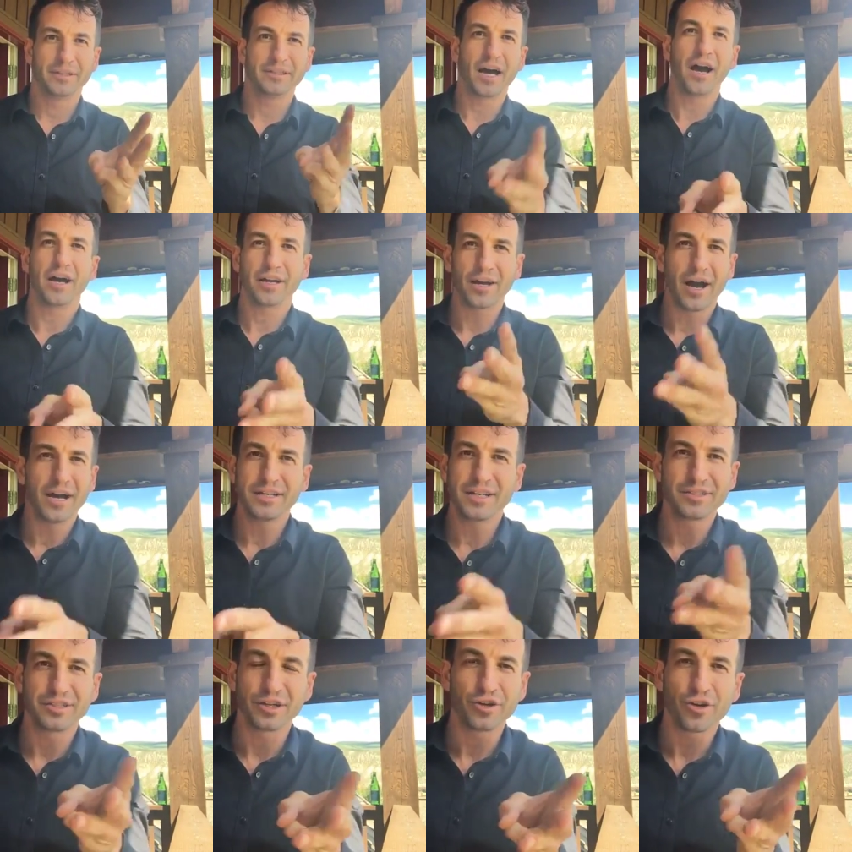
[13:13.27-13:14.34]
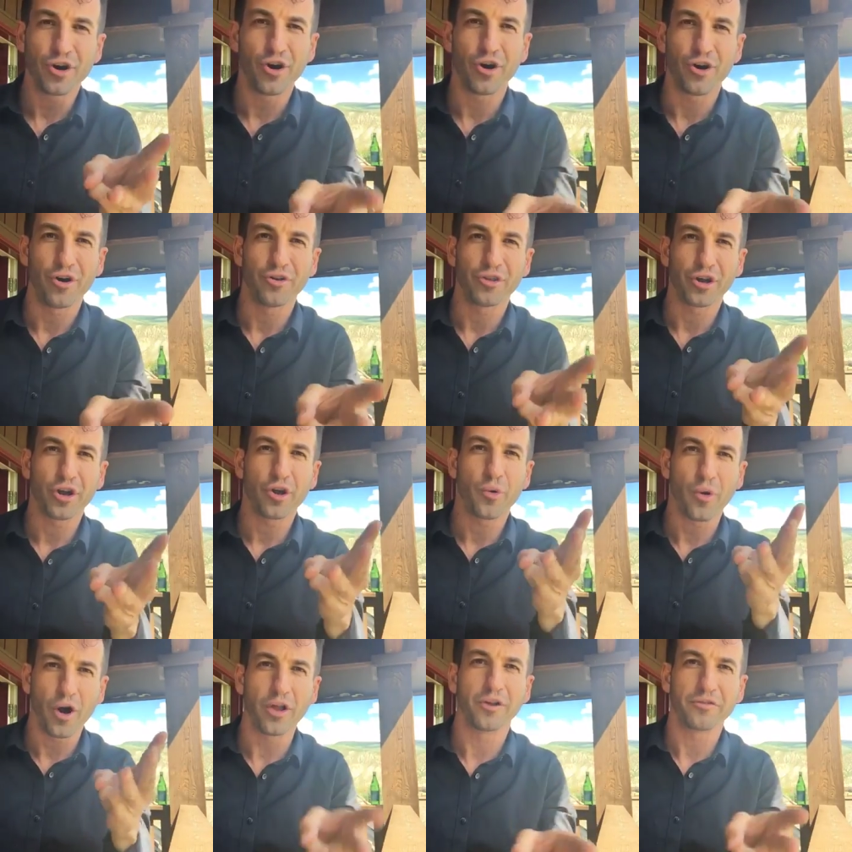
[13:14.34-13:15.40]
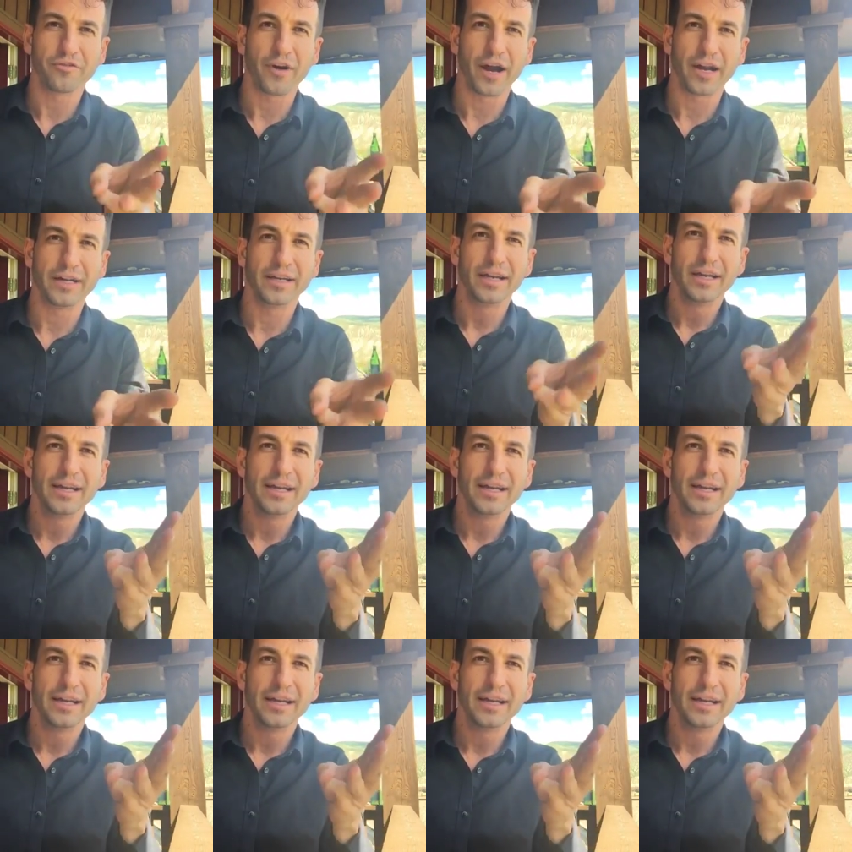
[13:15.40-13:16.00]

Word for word: God doesn't call the qualified,